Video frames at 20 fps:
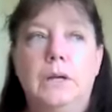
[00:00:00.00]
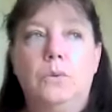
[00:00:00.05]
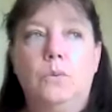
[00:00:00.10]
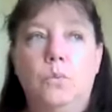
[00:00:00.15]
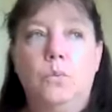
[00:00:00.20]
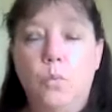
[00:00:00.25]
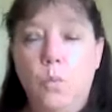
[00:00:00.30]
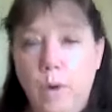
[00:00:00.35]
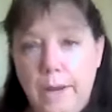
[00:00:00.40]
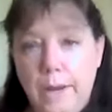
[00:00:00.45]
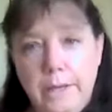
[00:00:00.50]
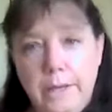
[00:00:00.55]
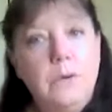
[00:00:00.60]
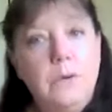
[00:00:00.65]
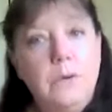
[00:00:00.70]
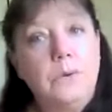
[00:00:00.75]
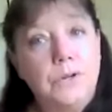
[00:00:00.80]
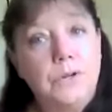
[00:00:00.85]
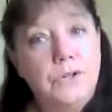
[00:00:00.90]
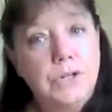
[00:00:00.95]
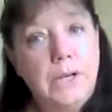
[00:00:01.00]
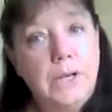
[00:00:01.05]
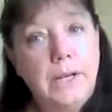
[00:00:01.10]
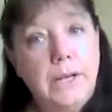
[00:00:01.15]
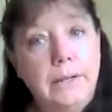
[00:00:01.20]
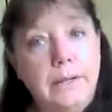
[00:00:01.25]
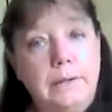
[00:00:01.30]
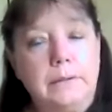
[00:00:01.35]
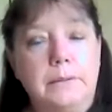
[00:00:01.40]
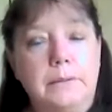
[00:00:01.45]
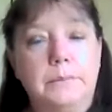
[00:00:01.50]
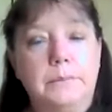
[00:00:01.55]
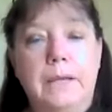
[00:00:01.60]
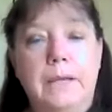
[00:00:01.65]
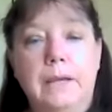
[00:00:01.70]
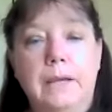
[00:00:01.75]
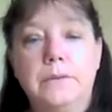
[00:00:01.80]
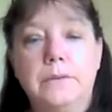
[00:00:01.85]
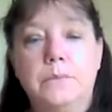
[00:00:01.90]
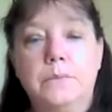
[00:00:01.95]
when you were a child?
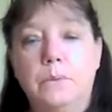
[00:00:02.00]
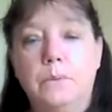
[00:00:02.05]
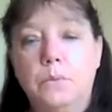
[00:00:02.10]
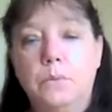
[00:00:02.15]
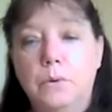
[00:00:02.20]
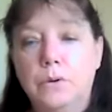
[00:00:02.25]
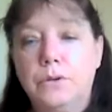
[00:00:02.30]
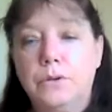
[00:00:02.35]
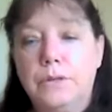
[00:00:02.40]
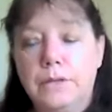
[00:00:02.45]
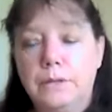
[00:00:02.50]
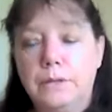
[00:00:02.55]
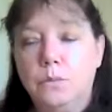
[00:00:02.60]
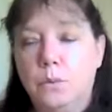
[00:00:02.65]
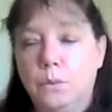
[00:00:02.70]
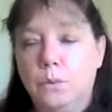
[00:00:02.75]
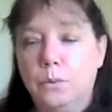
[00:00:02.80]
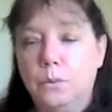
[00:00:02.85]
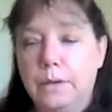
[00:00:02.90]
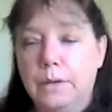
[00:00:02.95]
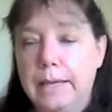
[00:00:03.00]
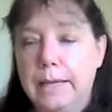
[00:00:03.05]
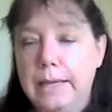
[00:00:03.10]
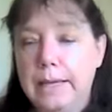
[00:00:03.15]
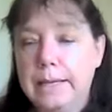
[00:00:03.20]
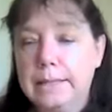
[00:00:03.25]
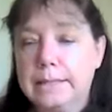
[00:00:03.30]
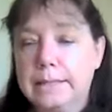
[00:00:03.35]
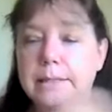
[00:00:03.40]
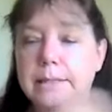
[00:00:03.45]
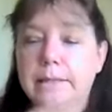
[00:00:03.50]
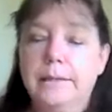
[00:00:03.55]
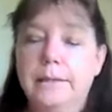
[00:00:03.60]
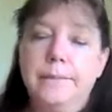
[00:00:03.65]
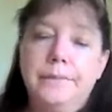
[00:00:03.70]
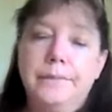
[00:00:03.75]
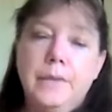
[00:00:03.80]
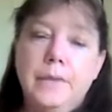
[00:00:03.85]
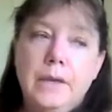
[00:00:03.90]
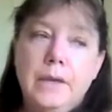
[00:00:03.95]
Because when we're kids,
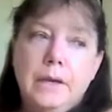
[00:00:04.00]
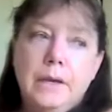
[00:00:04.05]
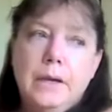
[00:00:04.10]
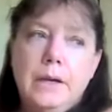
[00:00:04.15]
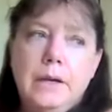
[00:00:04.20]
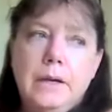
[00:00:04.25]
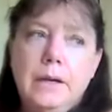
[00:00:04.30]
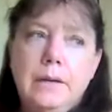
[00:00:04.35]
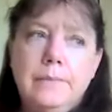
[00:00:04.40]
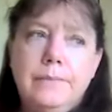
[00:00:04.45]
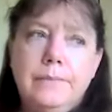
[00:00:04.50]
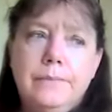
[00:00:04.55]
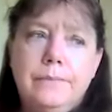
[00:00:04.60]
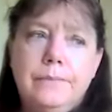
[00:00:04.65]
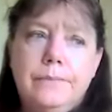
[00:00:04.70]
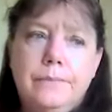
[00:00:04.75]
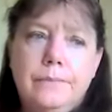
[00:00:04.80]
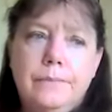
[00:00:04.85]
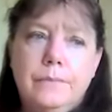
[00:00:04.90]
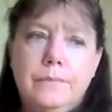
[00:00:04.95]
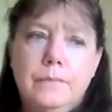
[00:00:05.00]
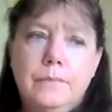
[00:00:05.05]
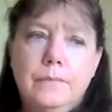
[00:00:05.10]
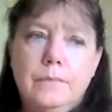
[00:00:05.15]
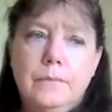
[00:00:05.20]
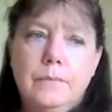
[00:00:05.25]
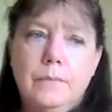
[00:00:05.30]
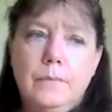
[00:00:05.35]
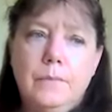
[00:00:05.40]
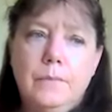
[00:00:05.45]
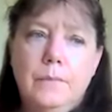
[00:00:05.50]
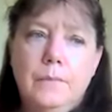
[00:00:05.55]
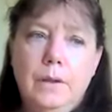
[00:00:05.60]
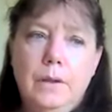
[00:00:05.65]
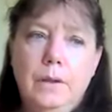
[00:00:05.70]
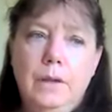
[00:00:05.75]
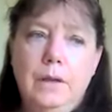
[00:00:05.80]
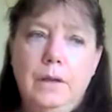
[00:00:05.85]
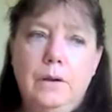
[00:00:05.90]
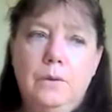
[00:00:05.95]

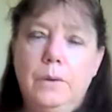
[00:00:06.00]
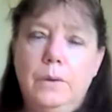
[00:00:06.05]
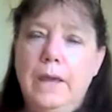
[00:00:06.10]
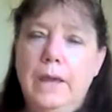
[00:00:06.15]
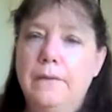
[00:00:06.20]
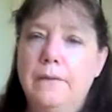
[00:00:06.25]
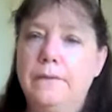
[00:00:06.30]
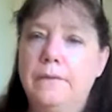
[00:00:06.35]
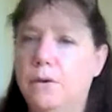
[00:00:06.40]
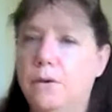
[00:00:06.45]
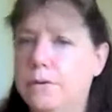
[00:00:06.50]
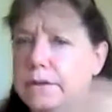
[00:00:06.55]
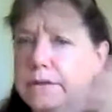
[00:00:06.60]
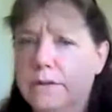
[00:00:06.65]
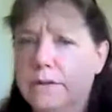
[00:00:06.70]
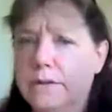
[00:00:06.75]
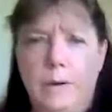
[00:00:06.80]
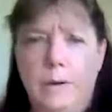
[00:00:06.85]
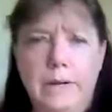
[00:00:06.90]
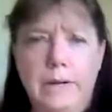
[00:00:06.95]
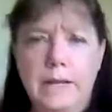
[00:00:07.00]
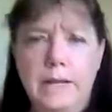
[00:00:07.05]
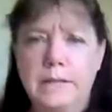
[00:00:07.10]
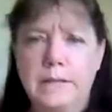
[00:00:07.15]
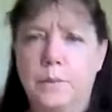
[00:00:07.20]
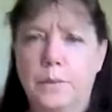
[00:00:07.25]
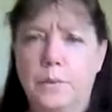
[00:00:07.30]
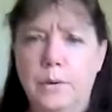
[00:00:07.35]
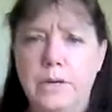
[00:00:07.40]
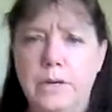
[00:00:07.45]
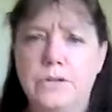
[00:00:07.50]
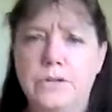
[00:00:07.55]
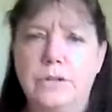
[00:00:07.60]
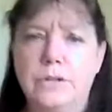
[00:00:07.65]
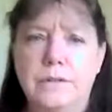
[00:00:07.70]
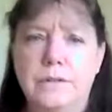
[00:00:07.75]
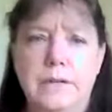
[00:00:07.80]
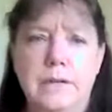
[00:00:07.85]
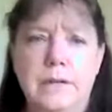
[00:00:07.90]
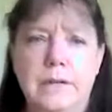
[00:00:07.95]
we have all these great
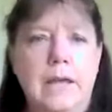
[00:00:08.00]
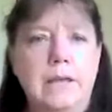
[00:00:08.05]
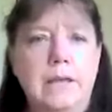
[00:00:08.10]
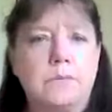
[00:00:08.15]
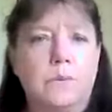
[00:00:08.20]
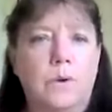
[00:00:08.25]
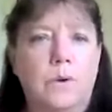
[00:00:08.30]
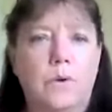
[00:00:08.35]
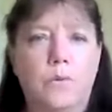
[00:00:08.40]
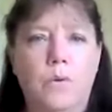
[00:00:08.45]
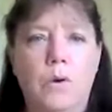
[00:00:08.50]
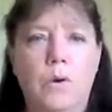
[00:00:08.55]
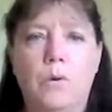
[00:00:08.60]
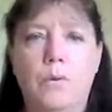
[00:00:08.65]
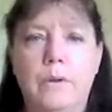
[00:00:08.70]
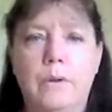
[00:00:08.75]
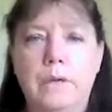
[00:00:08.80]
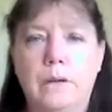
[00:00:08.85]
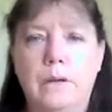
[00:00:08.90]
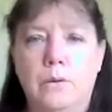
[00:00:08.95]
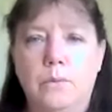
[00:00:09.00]
aspirations, and as we're growing,